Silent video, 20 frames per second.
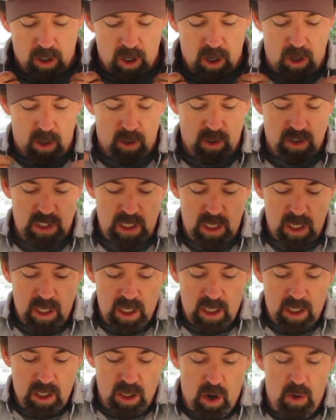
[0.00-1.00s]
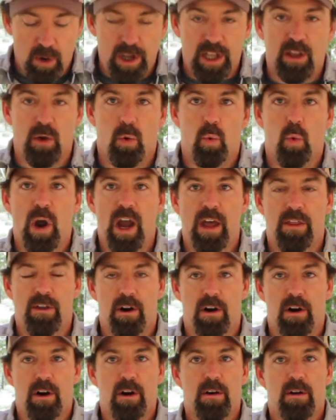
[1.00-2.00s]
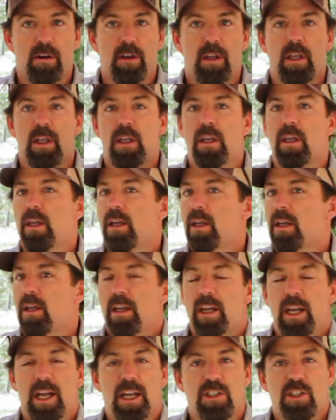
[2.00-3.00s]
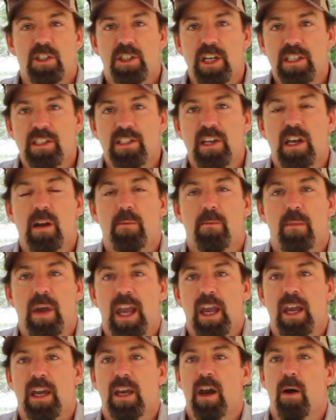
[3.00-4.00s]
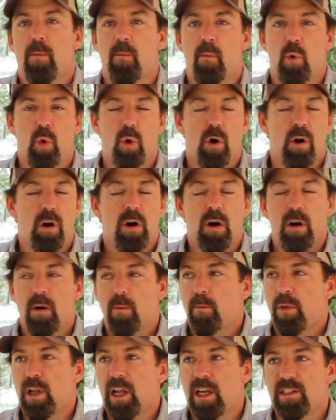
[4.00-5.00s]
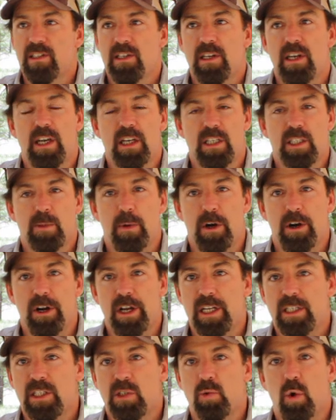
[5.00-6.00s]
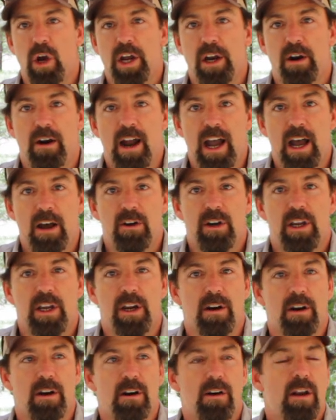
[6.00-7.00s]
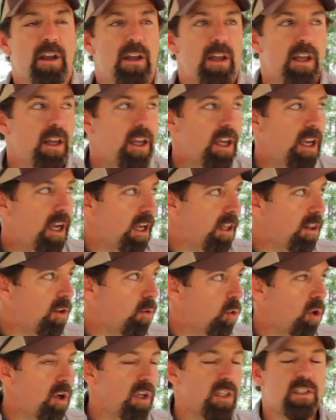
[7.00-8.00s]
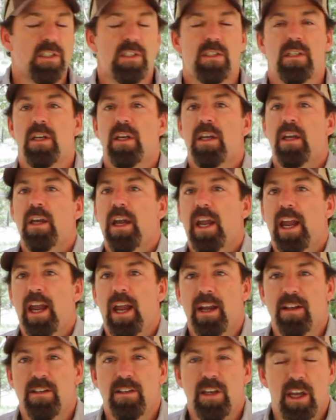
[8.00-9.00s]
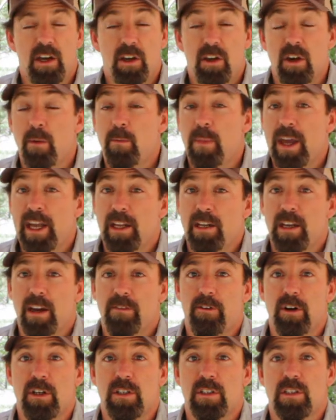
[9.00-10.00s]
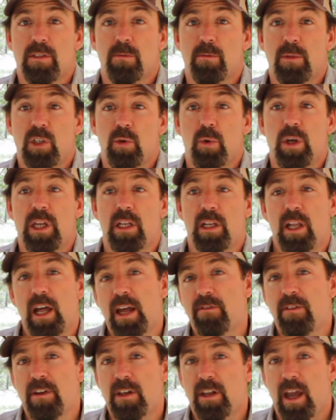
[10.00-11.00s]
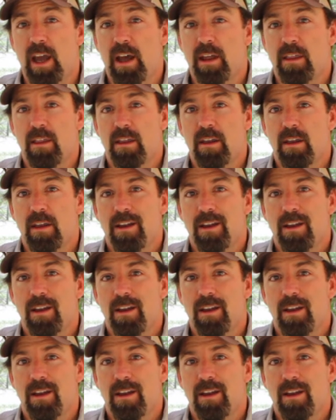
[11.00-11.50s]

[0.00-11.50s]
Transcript: clothes, knowing the weather, it's just gonna make a more pleasant experience while you're out here in the woods, and it could make a difference between life and death.